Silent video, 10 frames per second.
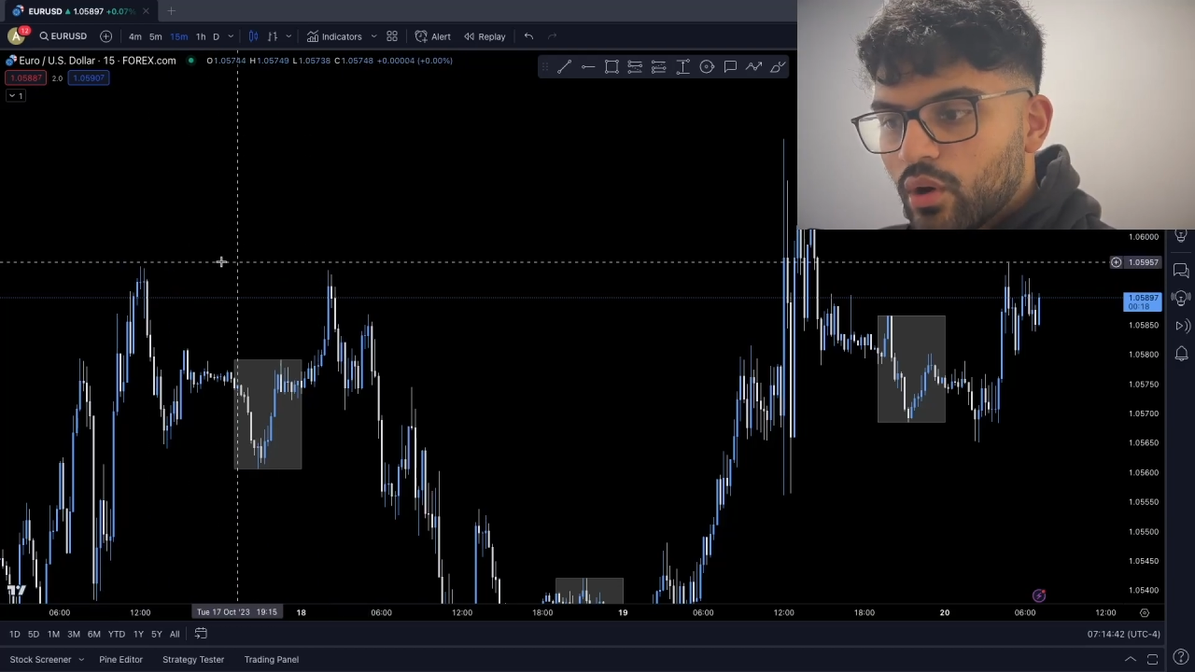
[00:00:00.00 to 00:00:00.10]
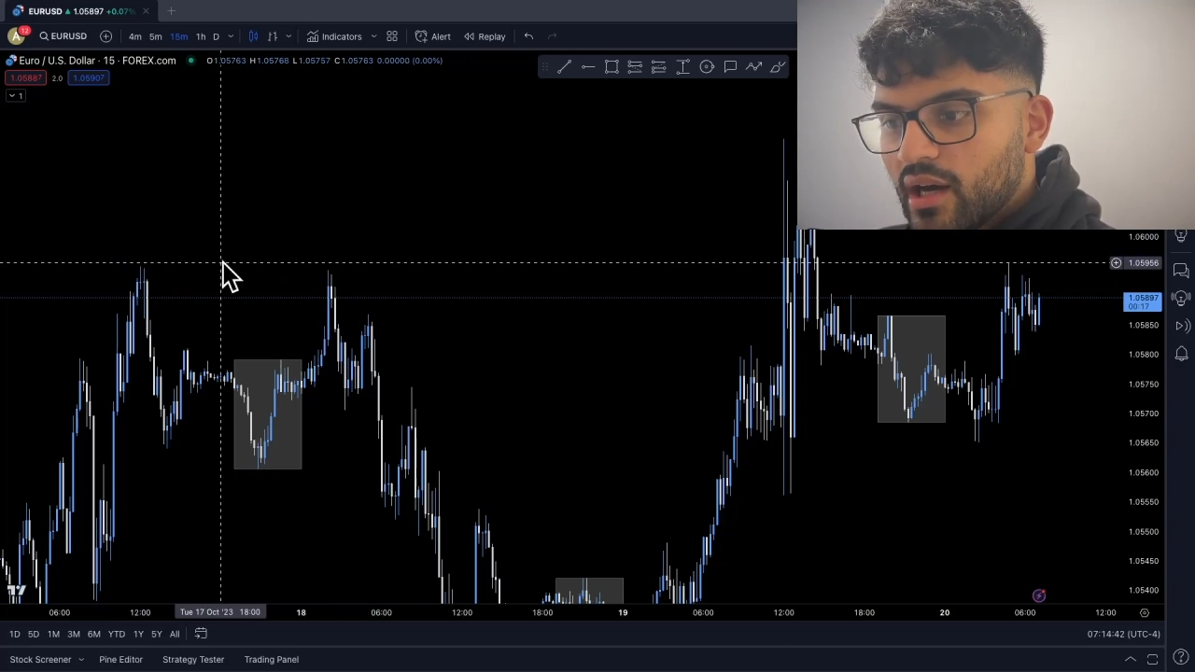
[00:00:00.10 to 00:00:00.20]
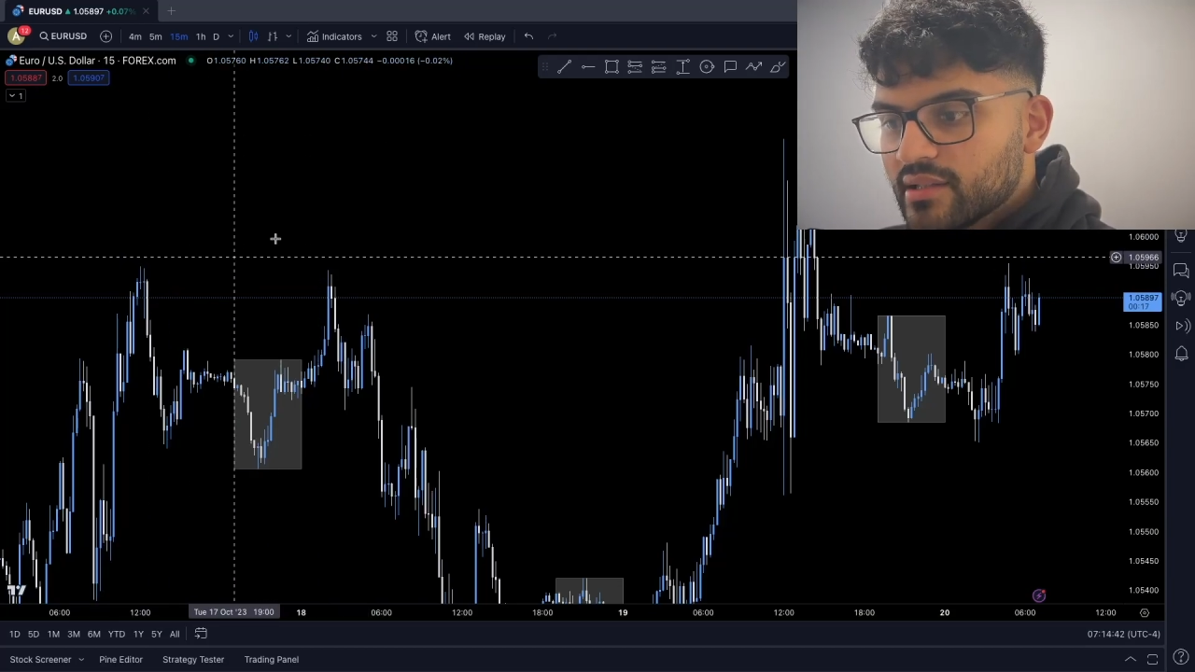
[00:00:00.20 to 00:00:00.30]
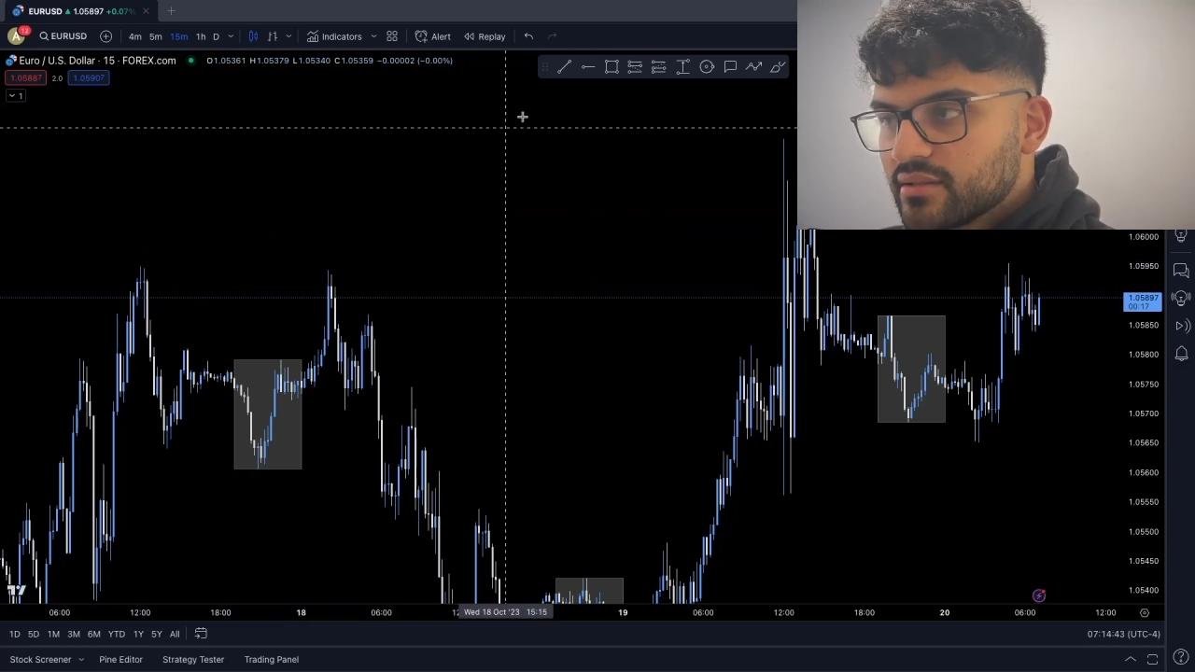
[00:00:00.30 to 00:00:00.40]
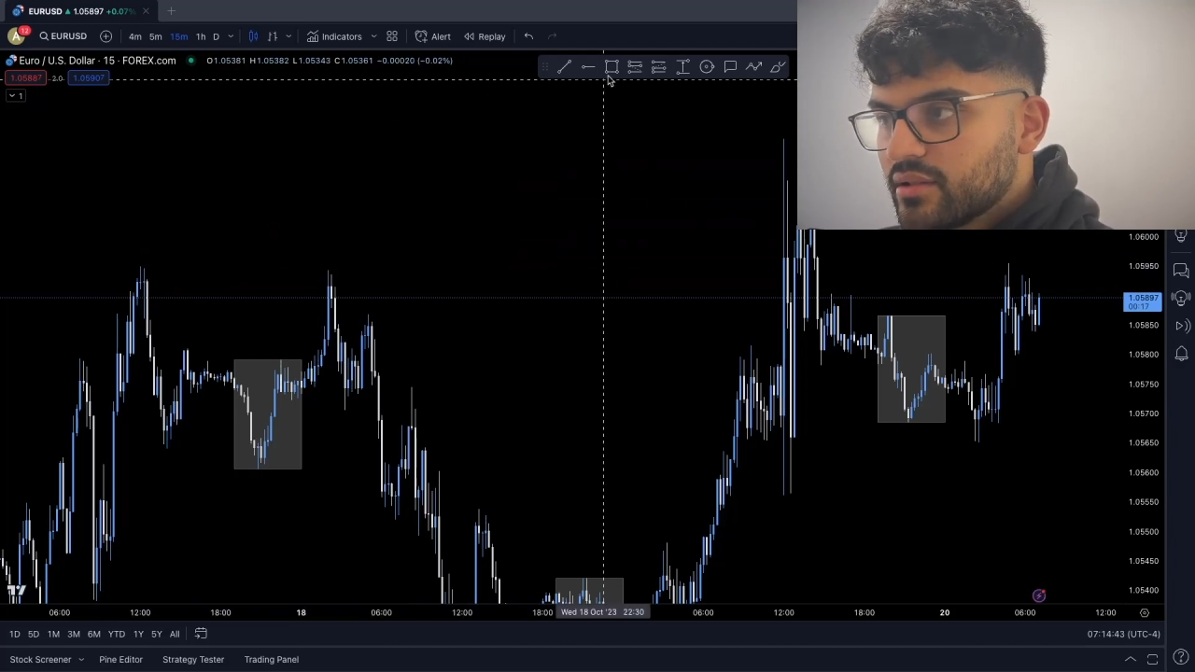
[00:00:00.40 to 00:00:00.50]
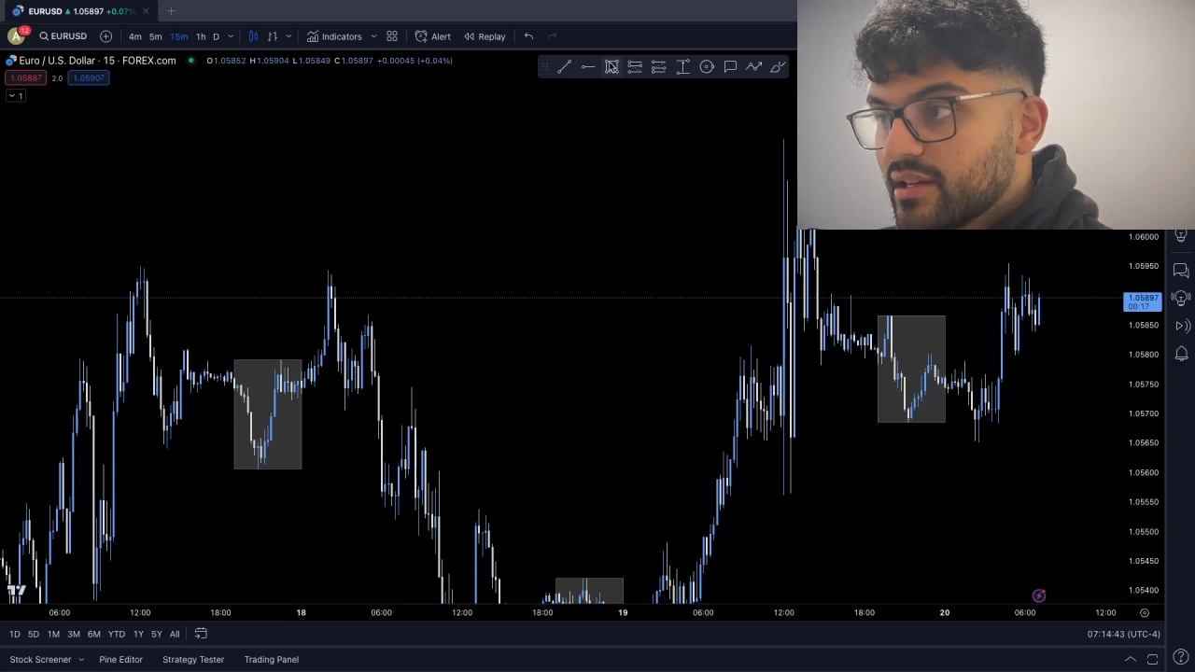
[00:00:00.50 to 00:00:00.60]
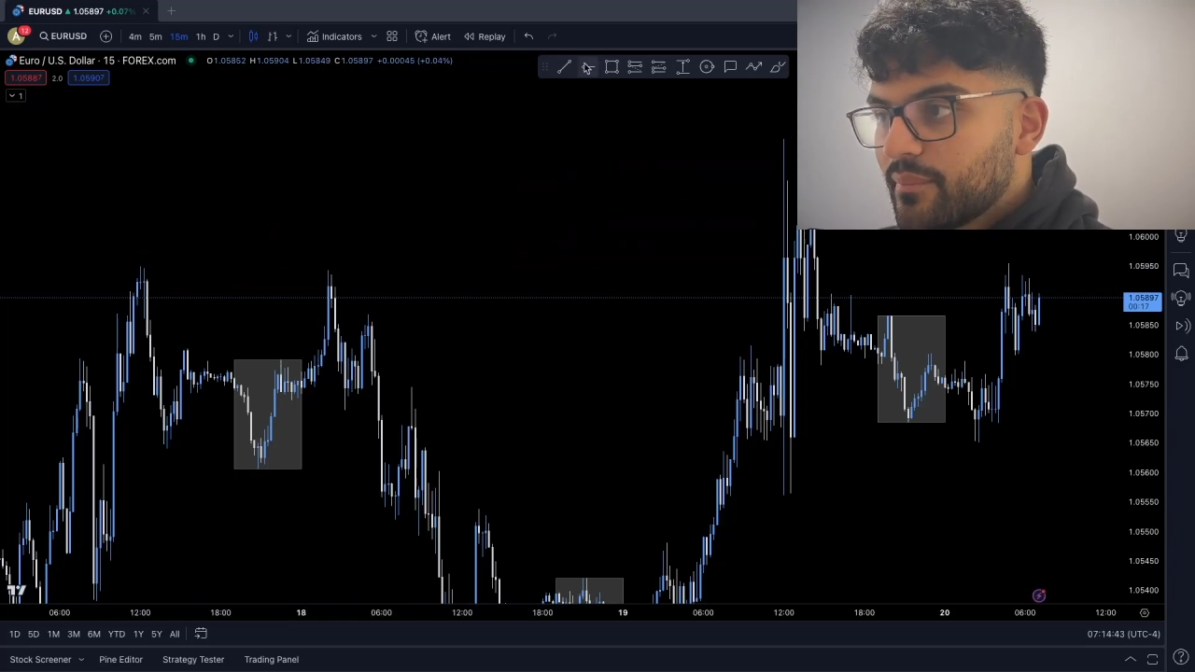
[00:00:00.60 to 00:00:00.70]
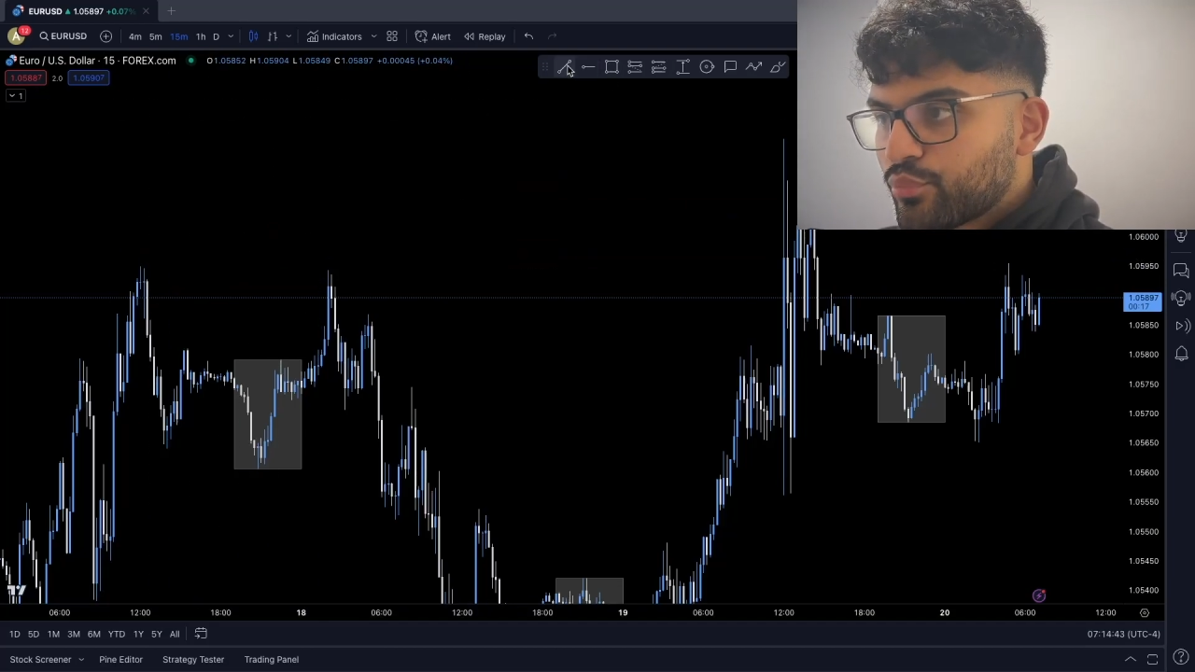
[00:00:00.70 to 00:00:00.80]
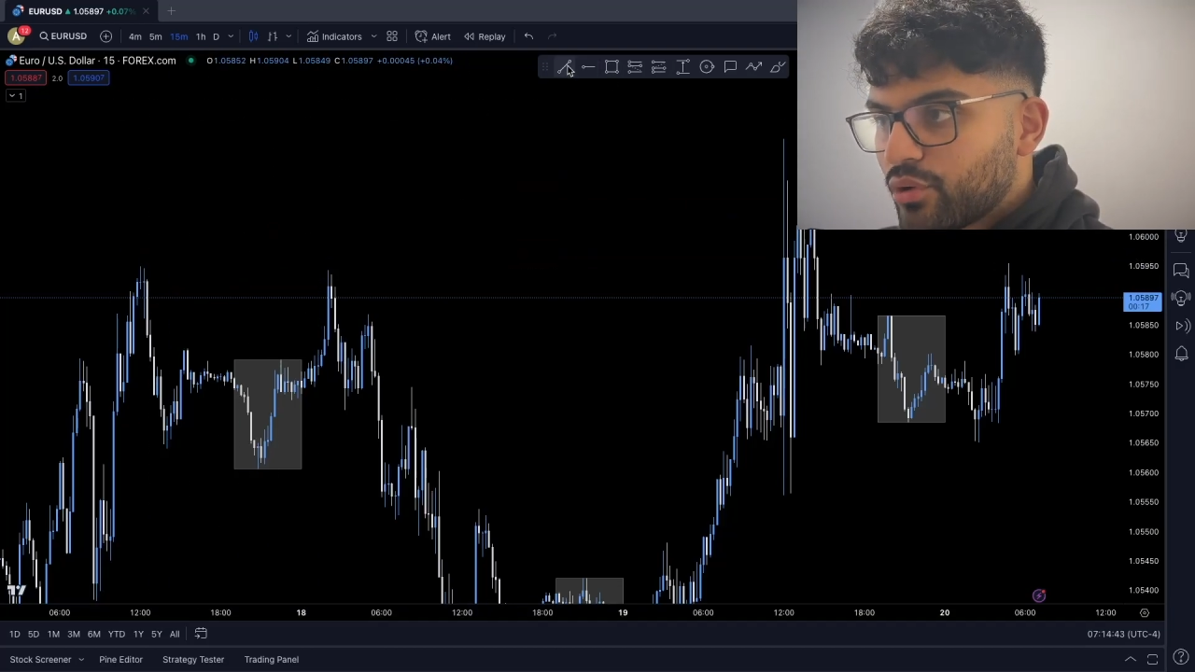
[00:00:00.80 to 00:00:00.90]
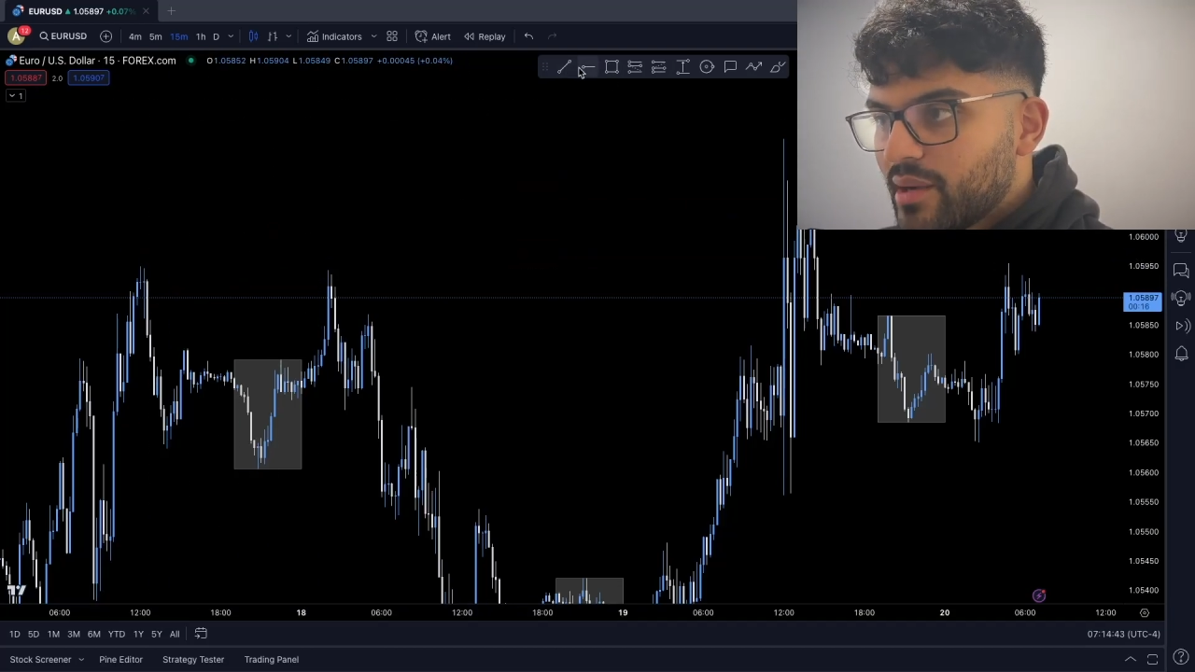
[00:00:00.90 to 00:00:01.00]
highs, yeah,
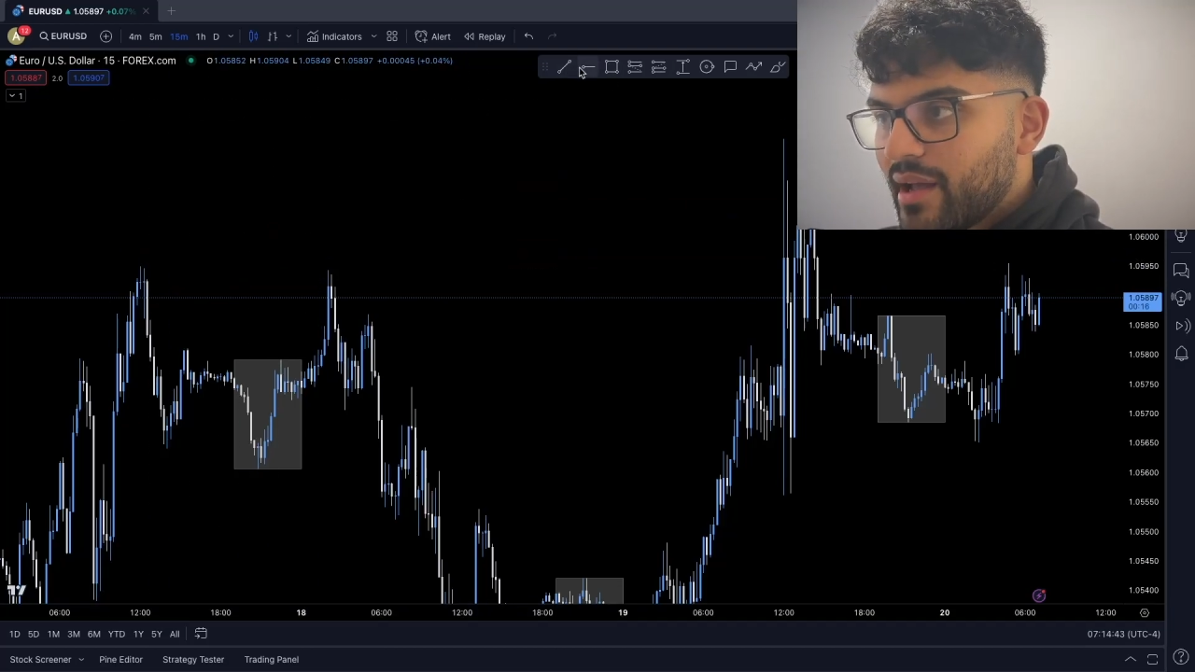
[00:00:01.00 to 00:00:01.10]
prime